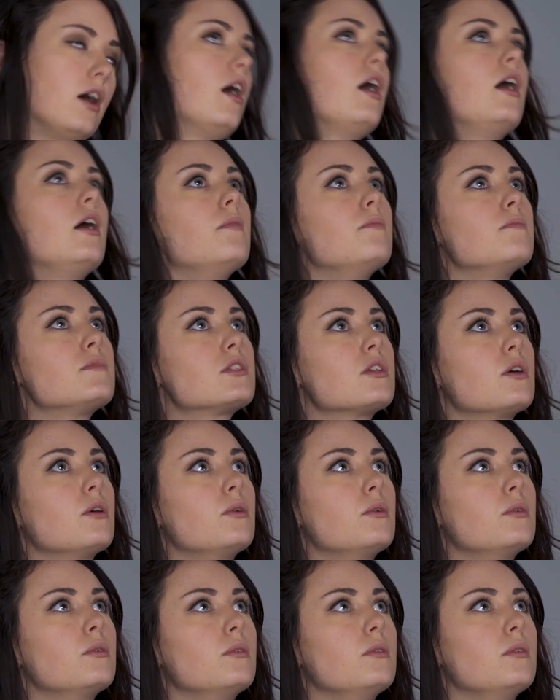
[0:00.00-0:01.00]
Um,
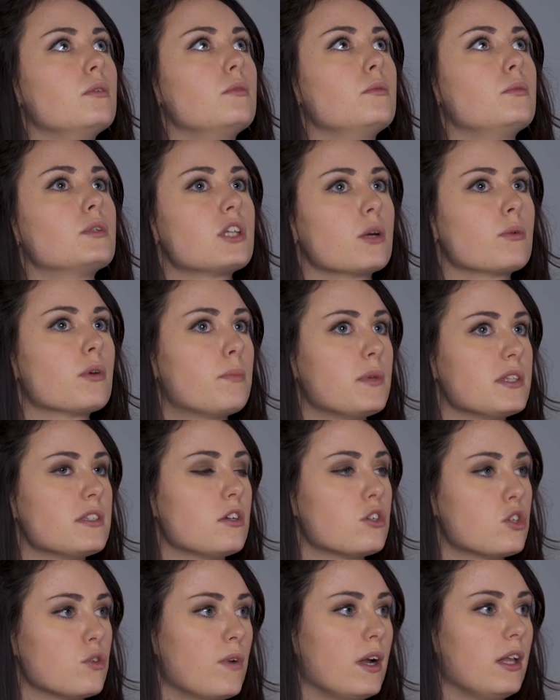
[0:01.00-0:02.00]
so we'll start with
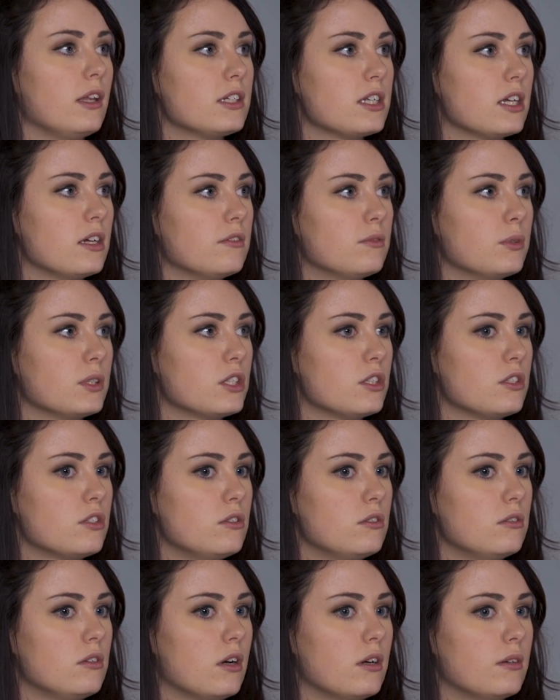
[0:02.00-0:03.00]
position relative, which
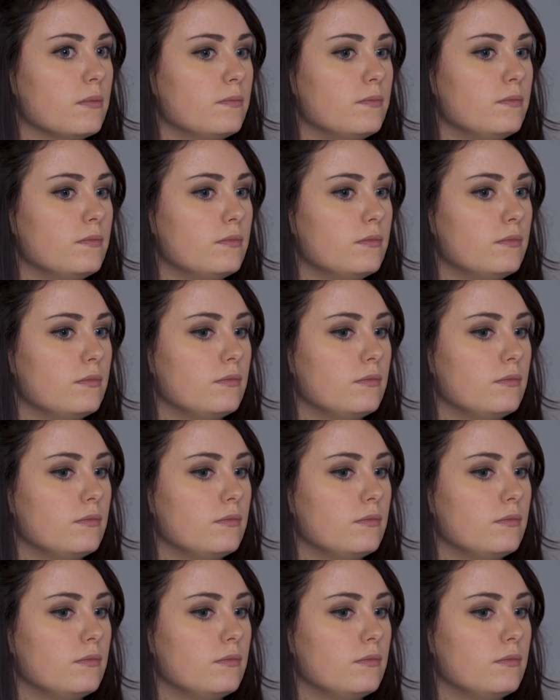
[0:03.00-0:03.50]
is um,